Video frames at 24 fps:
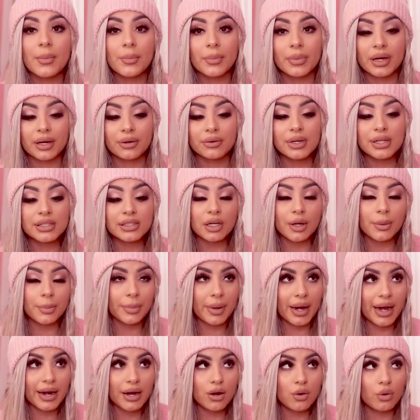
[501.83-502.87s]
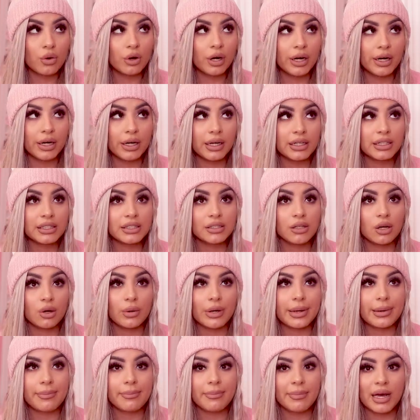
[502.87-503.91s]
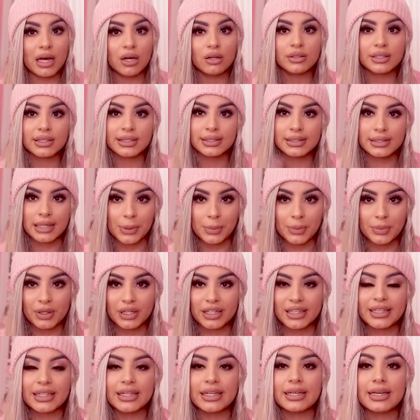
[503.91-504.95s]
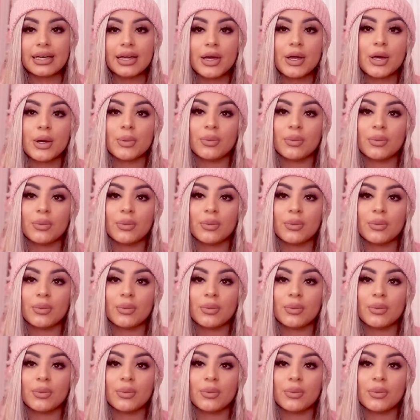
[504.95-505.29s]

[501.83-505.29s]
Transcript: but it was on back order so it mailed separately